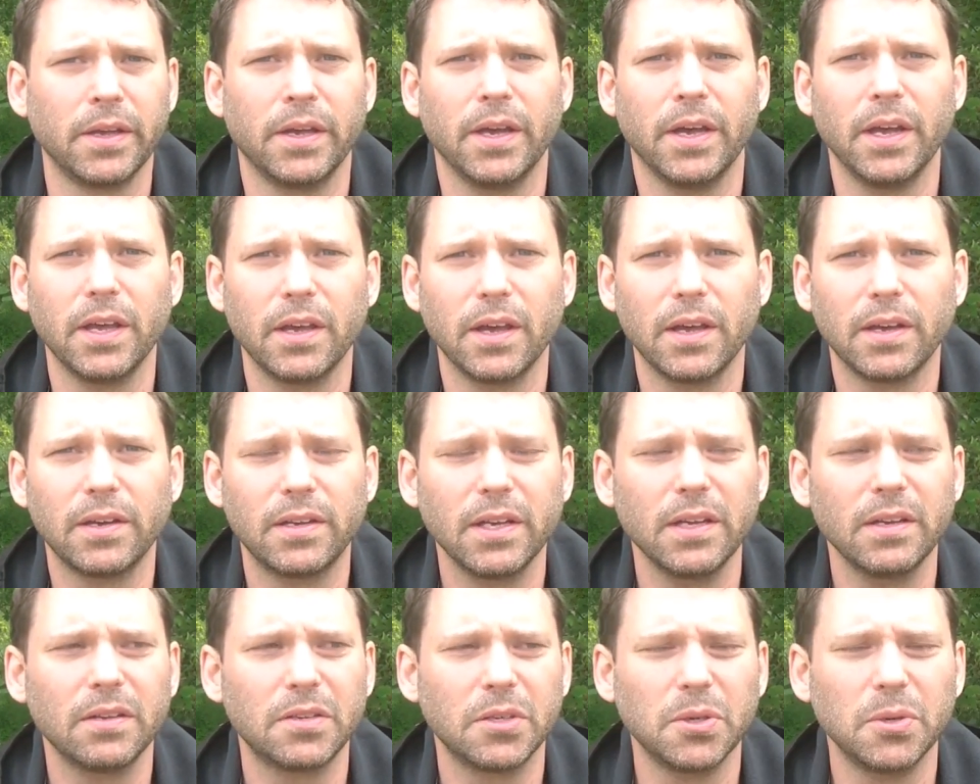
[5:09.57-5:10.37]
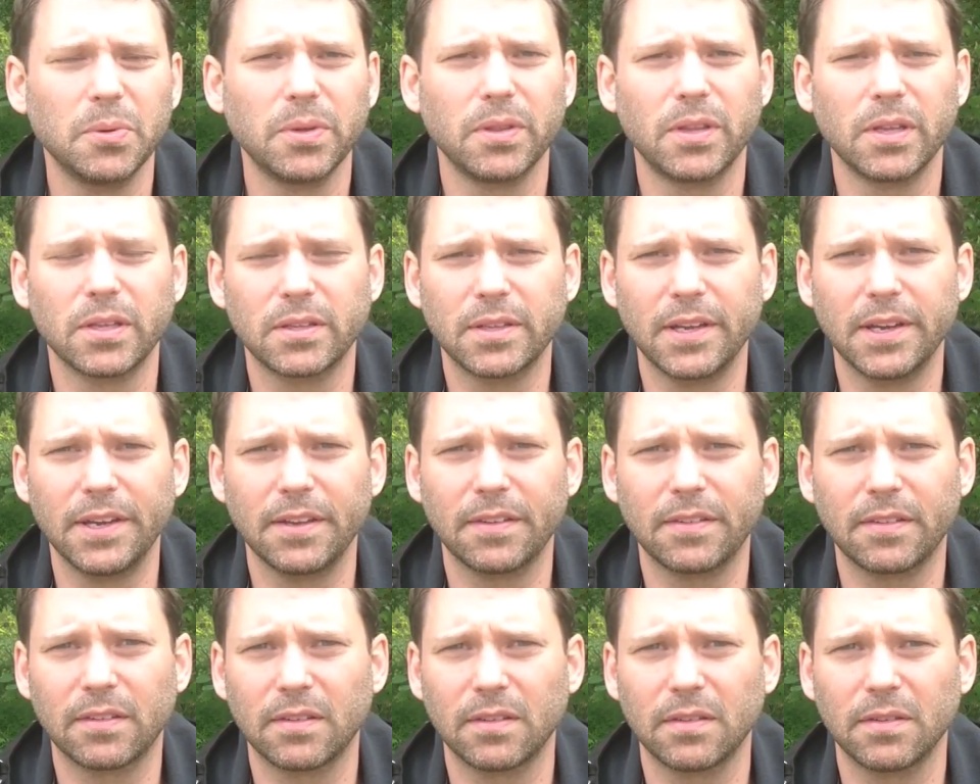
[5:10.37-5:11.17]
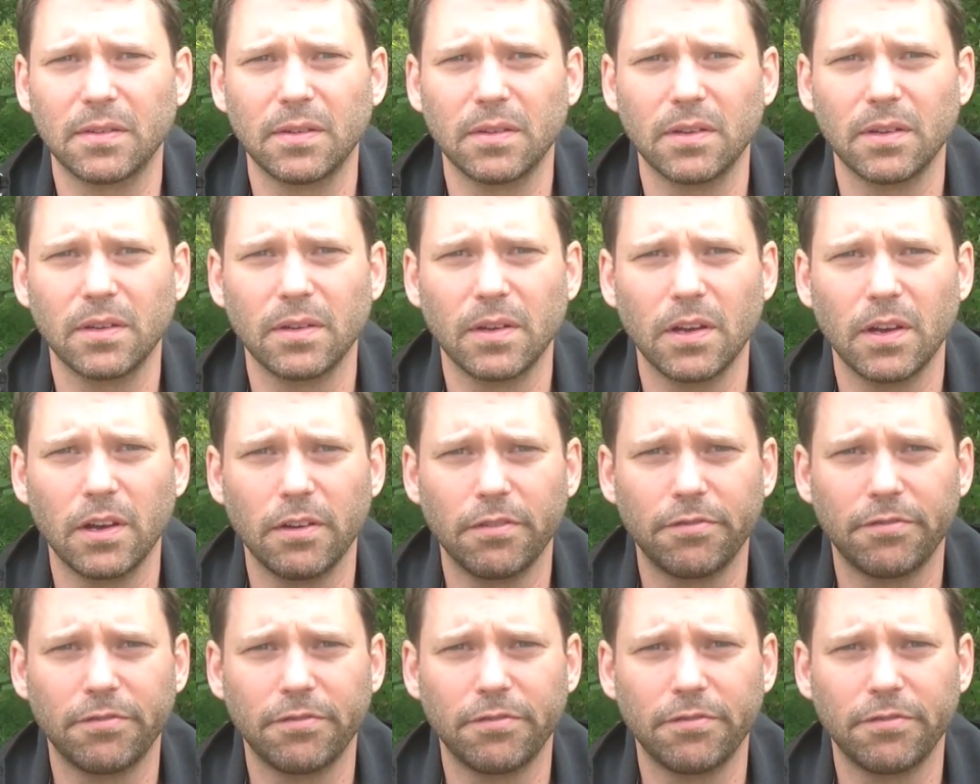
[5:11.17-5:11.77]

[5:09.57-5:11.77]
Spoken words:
I did do the test a